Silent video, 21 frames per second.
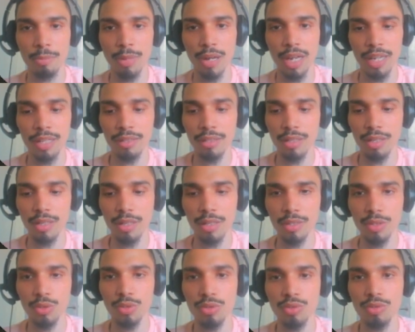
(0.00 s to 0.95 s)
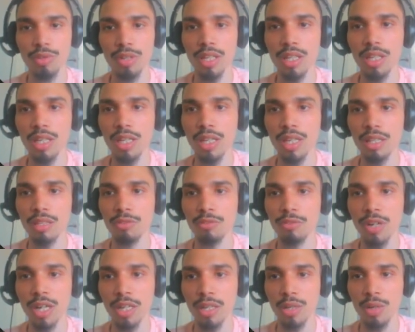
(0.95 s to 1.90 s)
Python tree and the
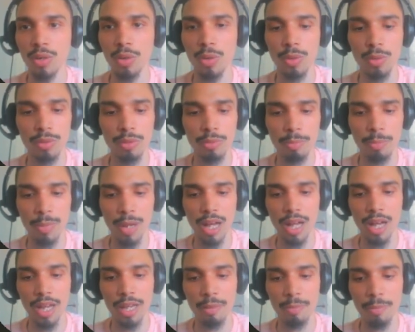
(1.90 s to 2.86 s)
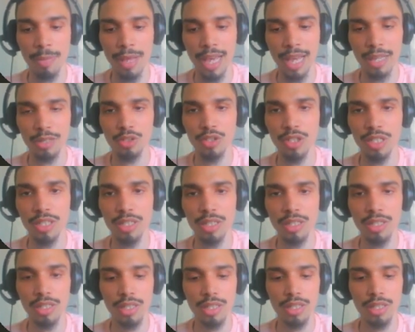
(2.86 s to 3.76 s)
file called pypageant.py.